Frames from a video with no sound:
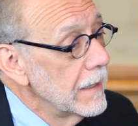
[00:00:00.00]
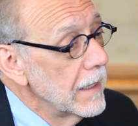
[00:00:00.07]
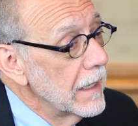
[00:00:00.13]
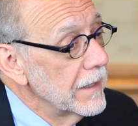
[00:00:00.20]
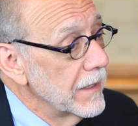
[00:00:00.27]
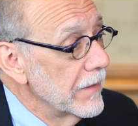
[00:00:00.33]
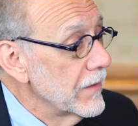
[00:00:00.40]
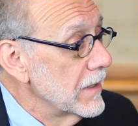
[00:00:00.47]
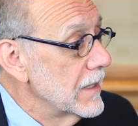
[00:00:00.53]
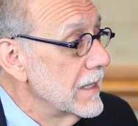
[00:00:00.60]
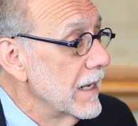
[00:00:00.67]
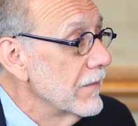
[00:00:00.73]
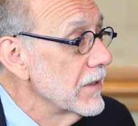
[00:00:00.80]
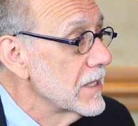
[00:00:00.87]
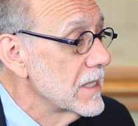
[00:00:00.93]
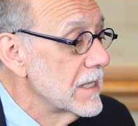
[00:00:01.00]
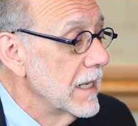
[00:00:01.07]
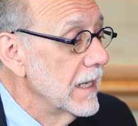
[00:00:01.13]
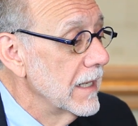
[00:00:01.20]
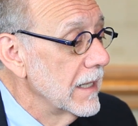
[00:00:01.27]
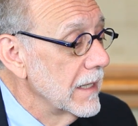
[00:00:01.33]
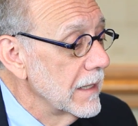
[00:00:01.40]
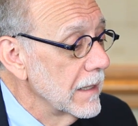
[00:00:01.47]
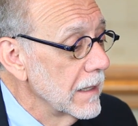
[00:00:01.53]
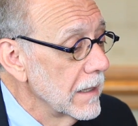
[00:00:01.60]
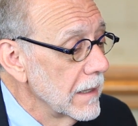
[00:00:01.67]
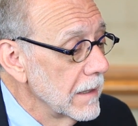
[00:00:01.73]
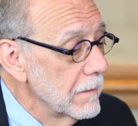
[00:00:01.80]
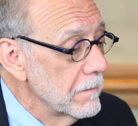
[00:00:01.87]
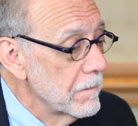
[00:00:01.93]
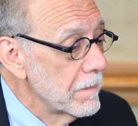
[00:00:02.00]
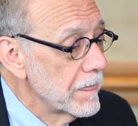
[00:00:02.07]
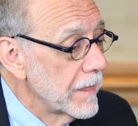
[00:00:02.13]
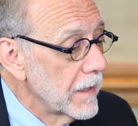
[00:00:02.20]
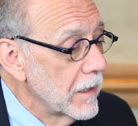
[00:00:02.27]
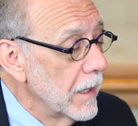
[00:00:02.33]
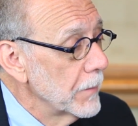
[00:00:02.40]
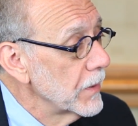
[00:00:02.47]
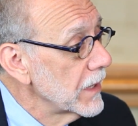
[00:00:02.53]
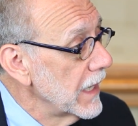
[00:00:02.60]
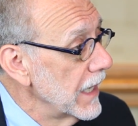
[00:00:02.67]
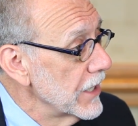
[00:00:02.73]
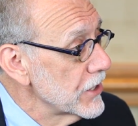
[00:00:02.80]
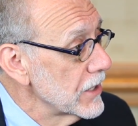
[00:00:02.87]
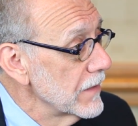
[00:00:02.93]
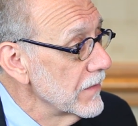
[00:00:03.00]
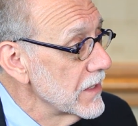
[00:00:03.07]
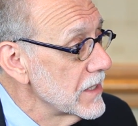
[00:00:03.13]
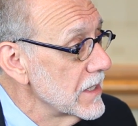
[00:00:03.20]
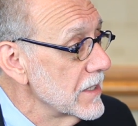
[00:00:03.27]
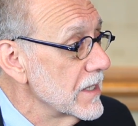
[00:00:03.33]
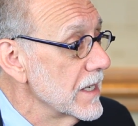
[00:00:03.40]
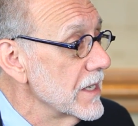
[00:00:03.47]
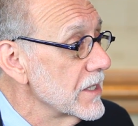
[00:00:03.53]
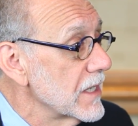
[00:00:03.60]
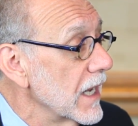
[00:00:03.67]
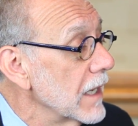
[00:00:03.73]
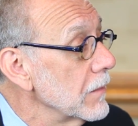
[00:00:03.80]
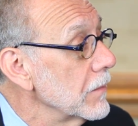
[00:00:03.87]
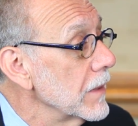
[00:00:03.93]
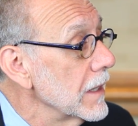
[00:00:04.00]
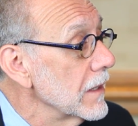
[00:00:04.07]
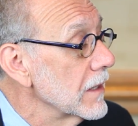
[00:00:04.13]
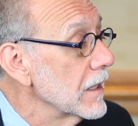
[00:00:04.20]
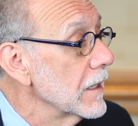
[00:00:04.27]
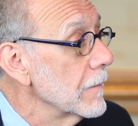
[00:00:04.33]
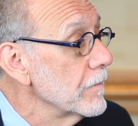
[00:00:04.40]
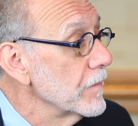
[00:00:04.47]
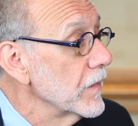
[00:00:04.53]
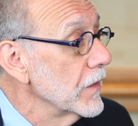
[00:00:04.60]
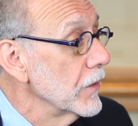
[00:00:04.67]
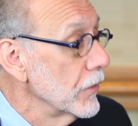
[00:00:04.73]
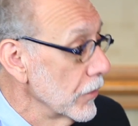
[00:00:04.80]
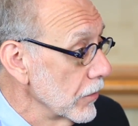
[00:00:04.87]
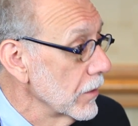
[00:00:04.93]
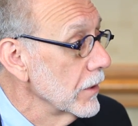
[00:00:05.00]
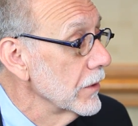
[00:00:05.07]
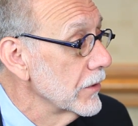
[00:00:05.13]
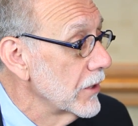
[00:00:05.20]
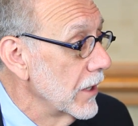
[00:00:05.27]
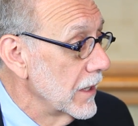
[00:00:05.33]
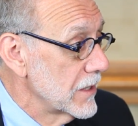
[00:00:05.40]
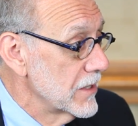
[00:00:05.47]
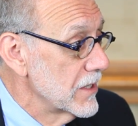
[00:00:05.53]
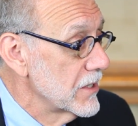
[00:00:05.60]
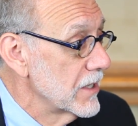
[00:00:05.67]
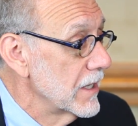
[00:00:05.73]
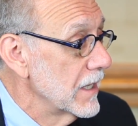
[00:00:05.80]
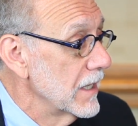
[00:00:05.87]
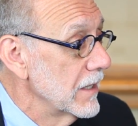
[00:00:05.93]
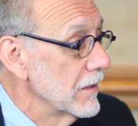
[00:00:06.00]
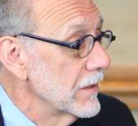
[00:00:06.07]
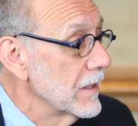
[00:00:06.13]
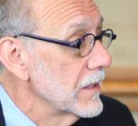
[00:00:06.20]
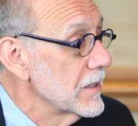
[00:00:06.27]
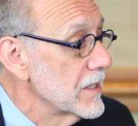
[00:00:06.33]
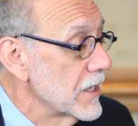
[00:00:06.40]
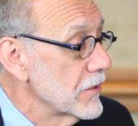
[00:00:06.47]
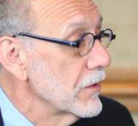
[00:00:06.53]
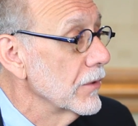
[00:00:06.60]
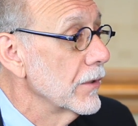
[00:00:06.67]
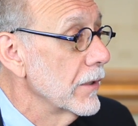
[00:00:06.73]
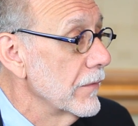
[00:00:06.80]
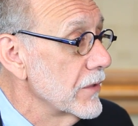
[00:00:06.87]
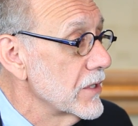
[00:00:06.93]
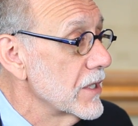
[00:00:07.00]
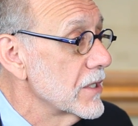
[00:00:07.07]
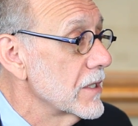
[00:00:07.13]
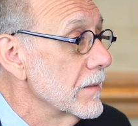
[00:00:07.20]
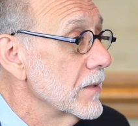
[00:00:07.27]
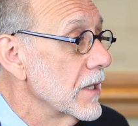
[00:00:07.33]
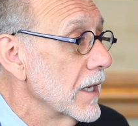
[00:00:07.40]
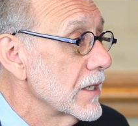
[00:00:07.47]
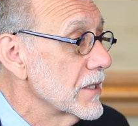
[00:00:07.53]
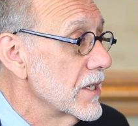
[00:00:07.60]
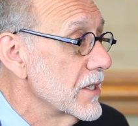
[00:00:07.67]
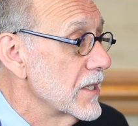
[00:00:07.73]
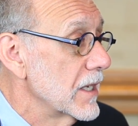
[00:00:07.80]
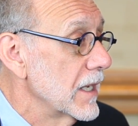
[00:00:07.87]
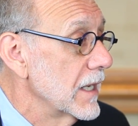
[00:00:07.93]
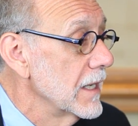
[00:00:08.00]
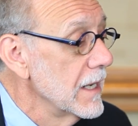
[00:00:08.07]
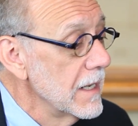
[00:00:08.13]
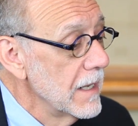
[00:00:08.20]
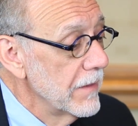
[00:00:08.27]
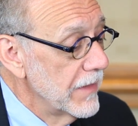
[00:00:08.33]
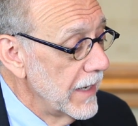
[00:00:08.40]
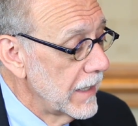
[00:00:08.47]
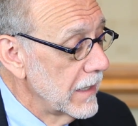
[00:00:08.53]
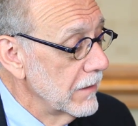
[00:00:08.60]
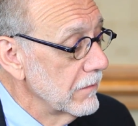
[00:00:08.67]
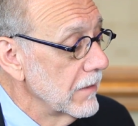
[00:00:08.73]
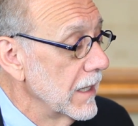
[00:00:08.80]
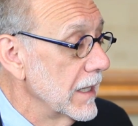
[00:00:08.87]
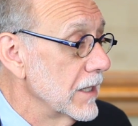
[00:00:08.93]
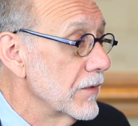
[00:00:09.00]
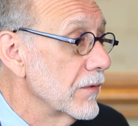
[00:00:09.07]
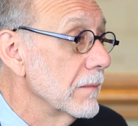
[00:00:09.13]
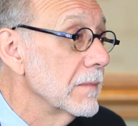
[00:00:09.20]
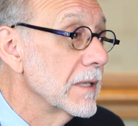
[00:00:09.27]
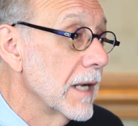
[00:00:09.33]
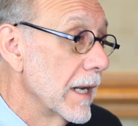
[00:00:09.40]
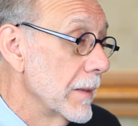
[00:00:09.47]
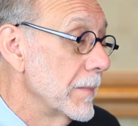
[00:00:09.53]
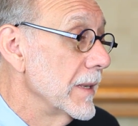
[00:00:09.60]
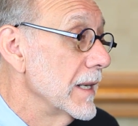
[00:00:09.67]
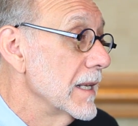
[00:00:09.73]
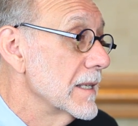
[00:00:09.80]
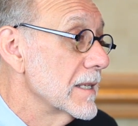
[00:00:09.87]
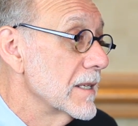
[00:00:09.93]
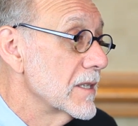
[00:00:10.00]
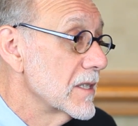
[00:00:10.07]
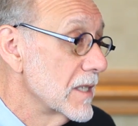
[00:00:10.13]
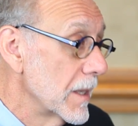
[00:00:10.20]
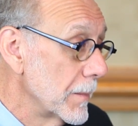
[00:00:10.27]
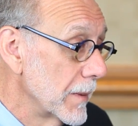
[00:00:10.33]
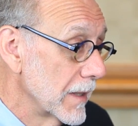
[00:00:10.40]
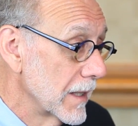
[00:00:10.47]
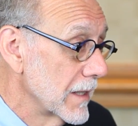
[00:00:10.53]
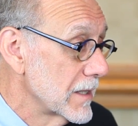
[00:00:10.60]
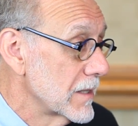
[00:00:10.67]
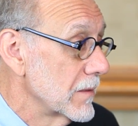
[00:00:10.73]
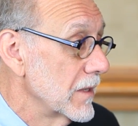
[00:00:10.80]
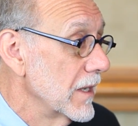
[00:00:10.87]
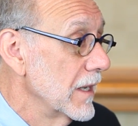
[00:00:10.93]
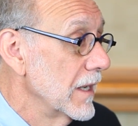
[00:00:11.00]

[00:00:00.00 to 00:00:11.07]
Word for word: Another devastating um, complication of this disease can be that neural toxicity or the central nervous system toxicity that can range from diabetes insipidus